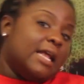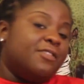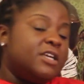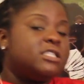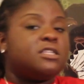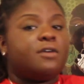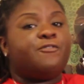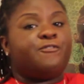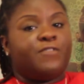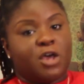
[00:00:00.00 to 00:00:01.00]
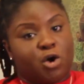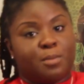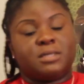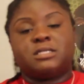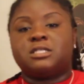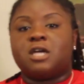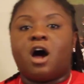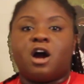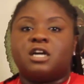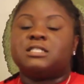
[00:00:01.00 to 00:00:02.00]
Now this film
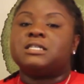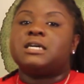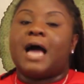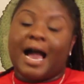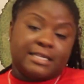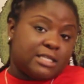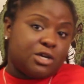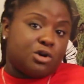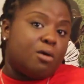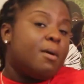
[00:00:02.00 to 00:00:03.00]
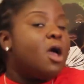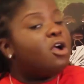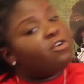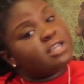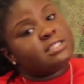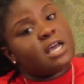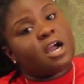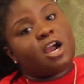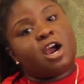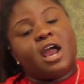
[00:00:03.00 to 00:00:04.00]
stars Ice Cube, Chris
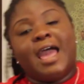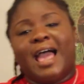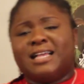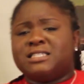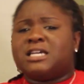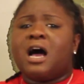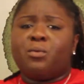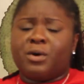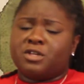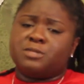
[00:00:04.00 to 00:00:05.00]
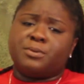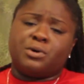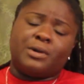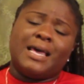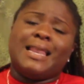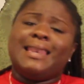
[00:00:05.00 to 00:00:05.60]
Tucker, and John Witherspoon.